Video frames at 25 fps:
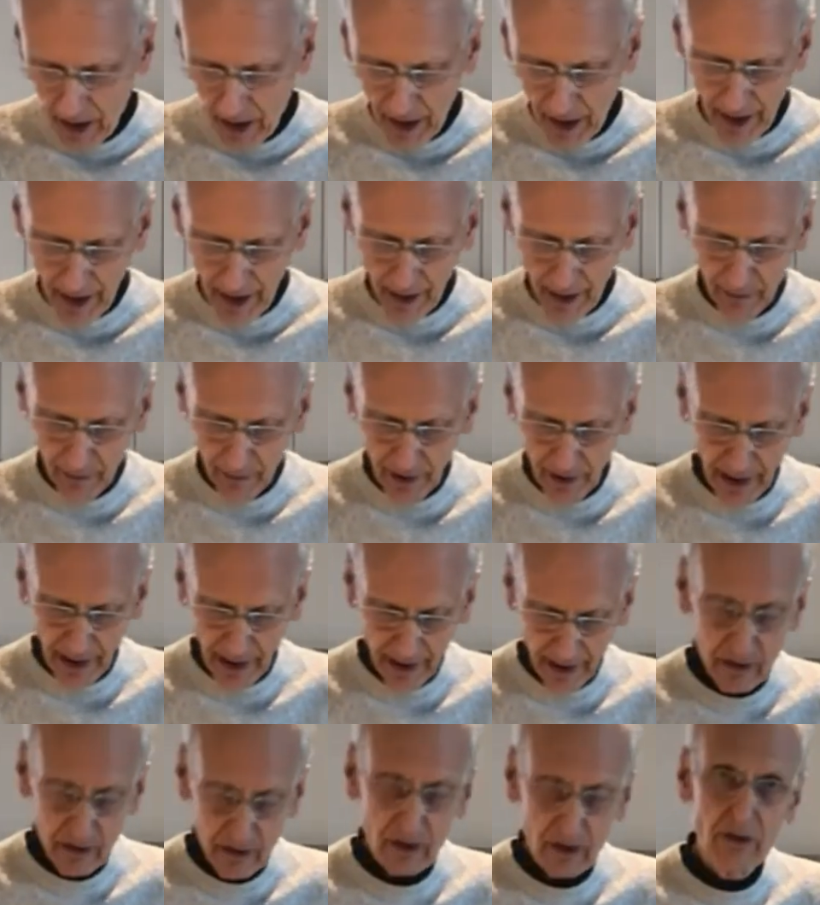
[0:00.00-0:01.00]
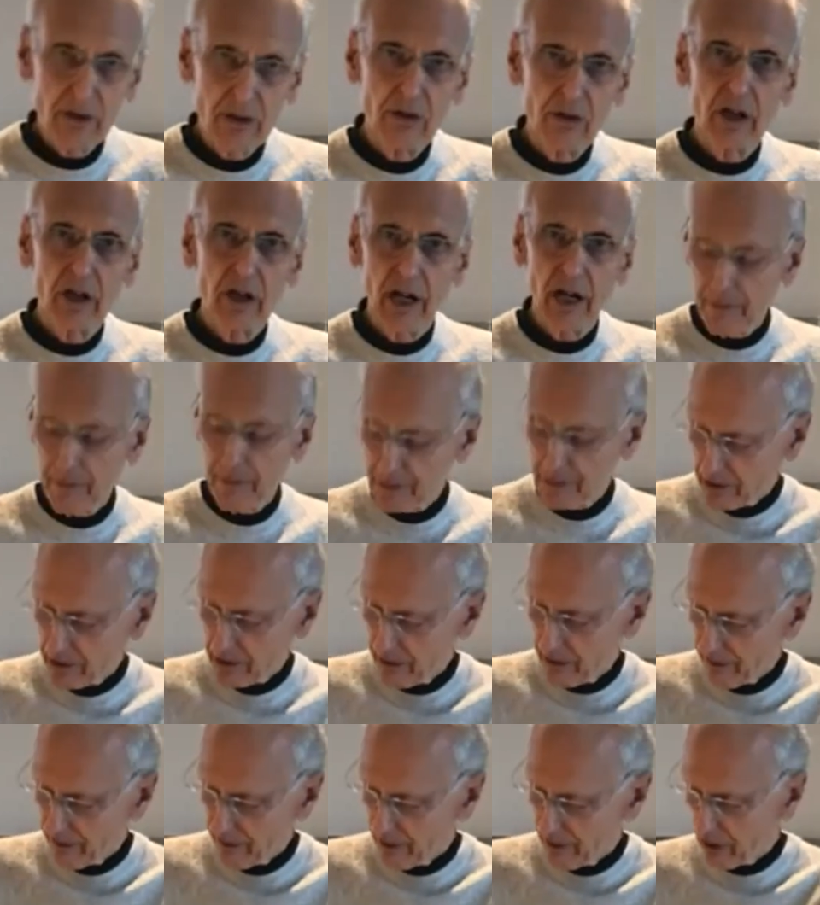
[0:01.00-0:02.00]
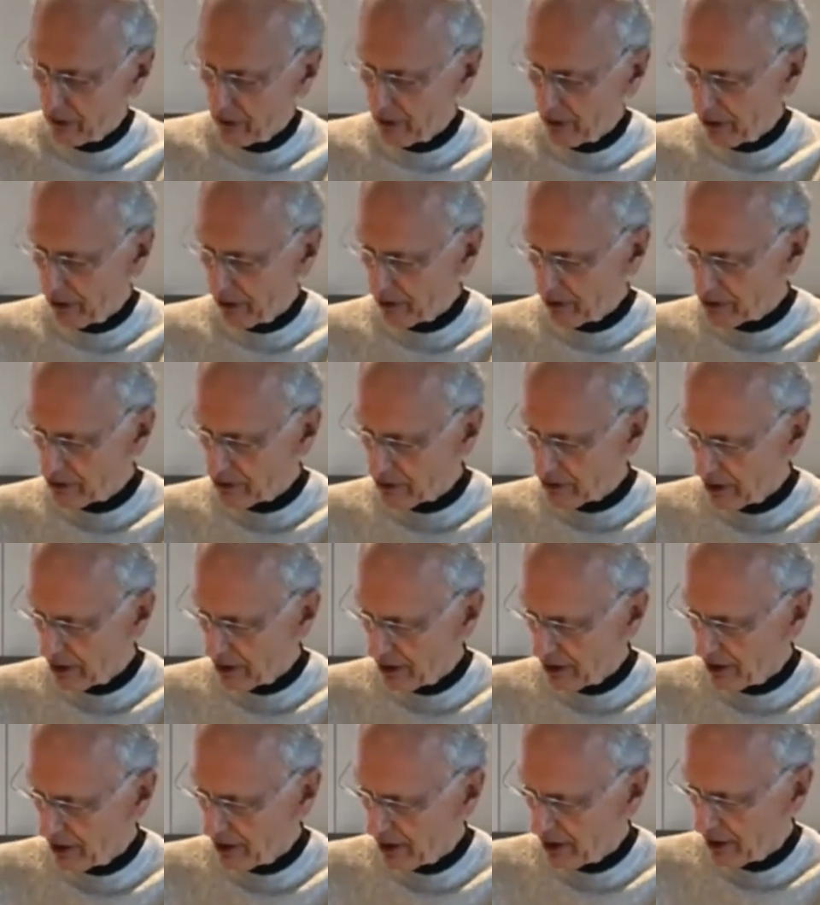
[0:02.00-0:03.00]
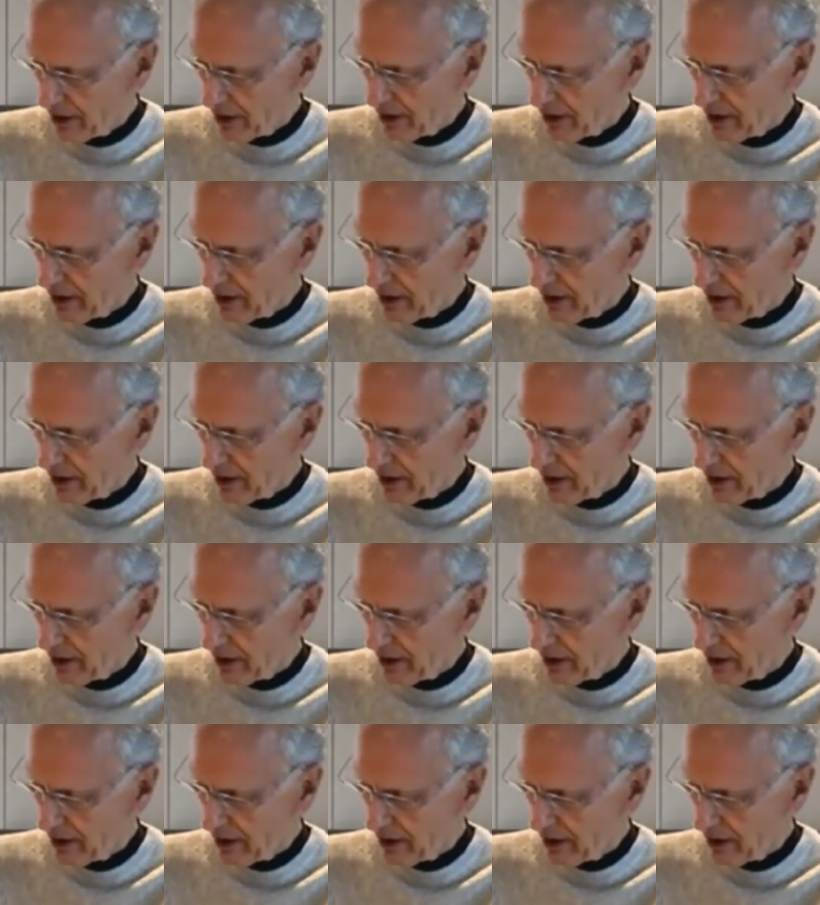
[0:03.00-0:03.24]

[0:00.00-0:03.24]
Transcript: And we add 2 cups rolled oats.